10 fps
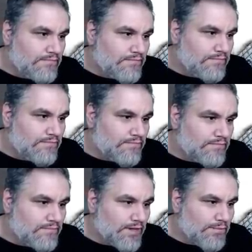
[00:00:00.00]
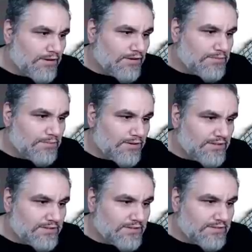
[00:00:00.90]
What'd you bring in? I brought an ultimate
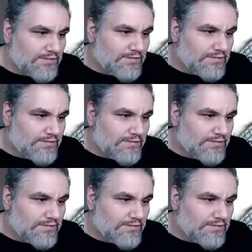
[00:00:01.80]
price too.